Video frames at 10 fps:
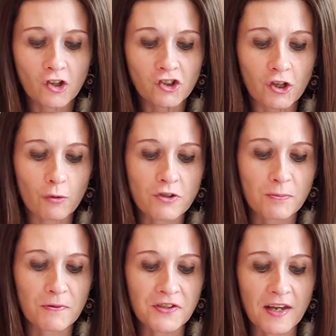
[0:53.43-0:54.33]
choose
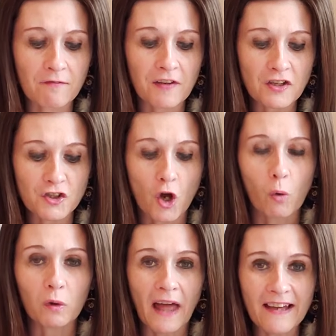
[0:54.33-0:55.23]
specific
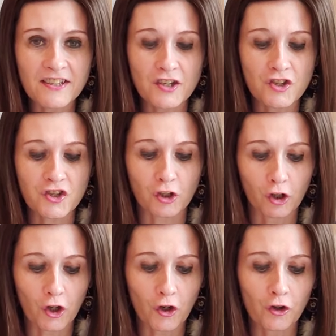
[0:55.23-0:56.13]
soul lessons to
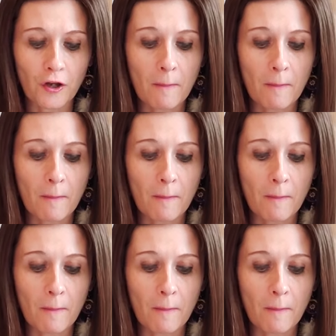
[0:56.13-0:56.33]
learn